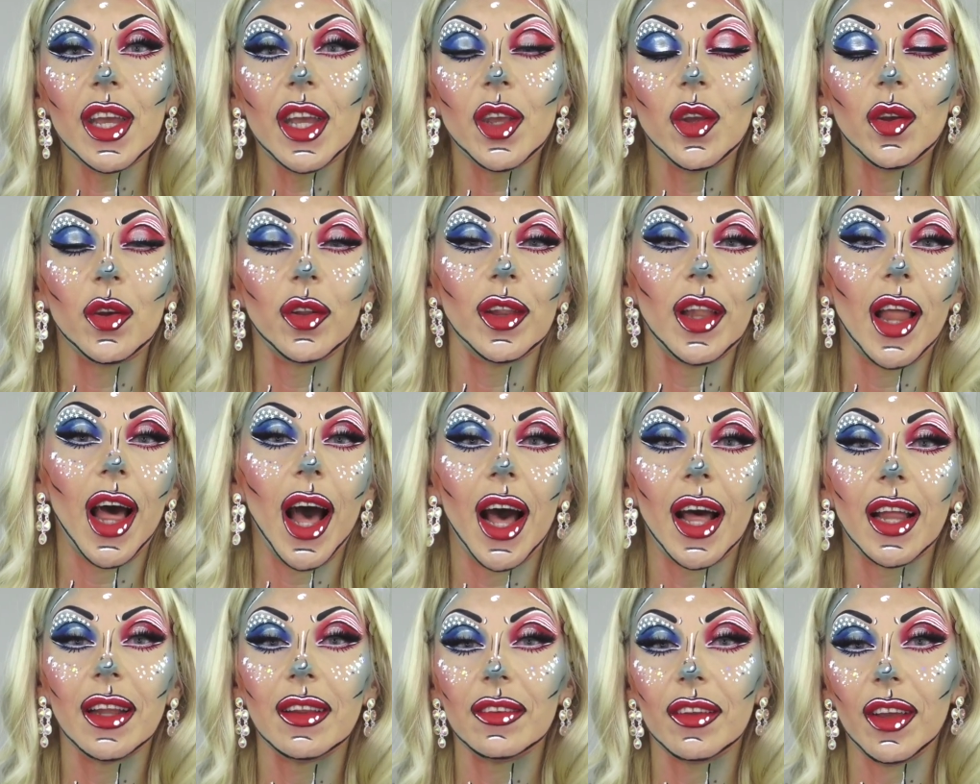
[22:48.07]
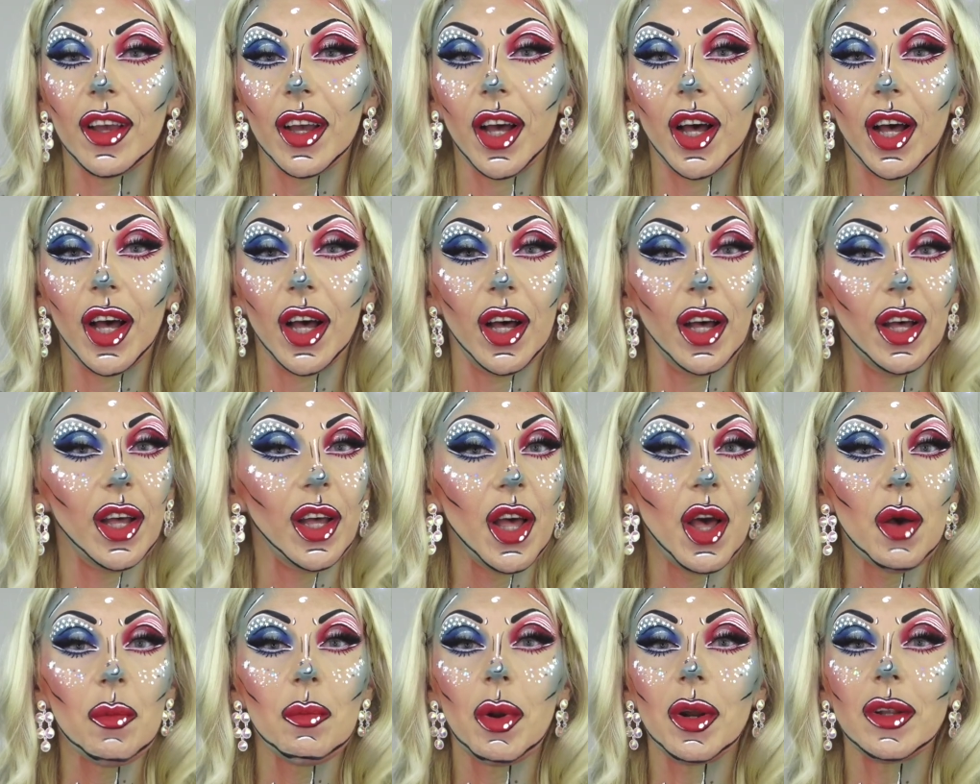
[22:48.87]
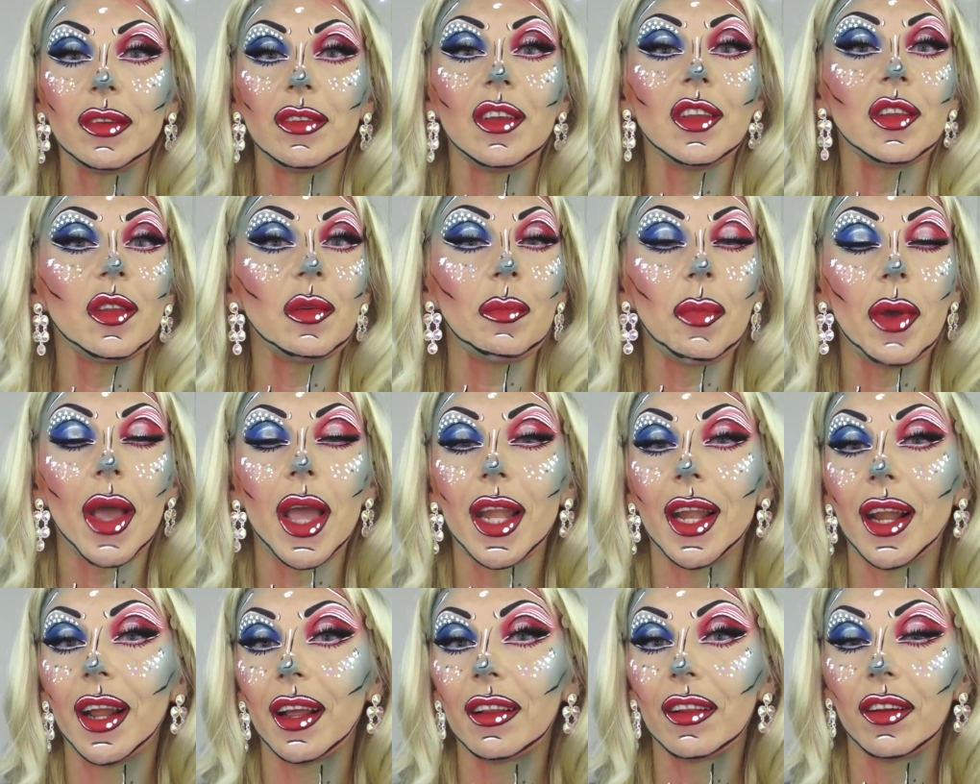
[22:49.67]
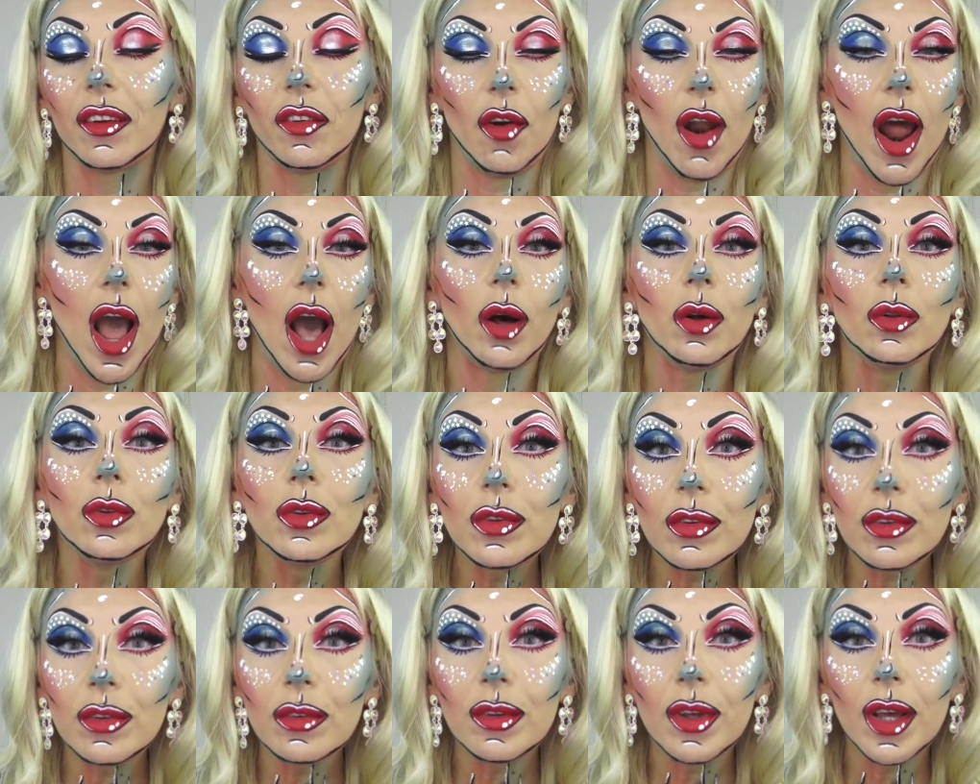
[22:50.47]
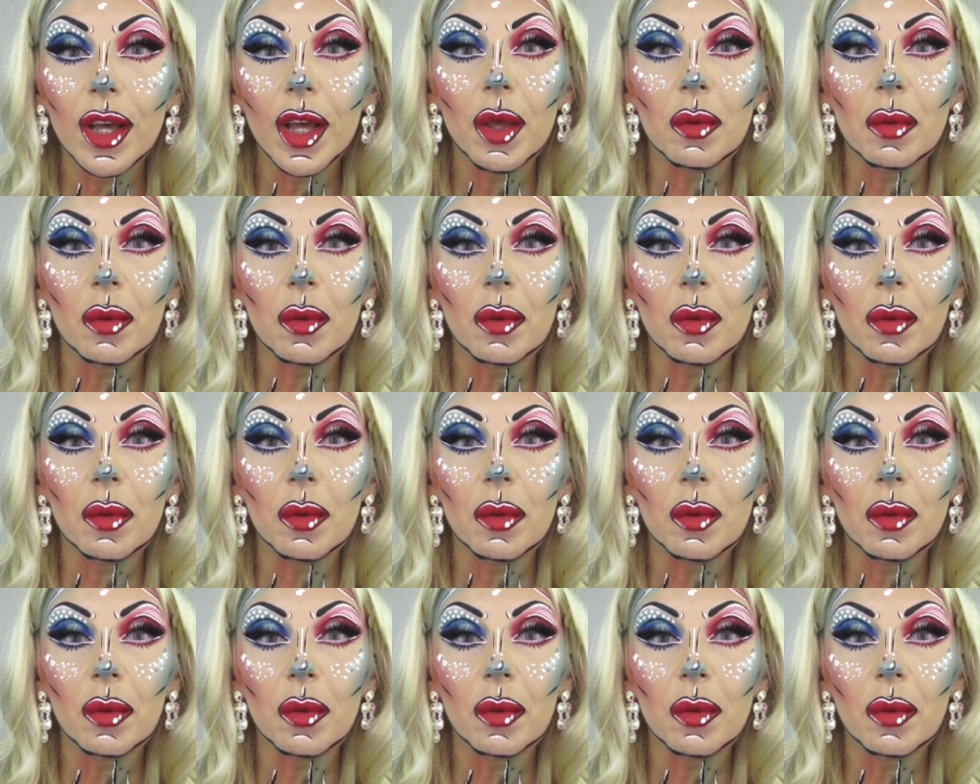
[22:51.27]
you're not uh, participating in crowds,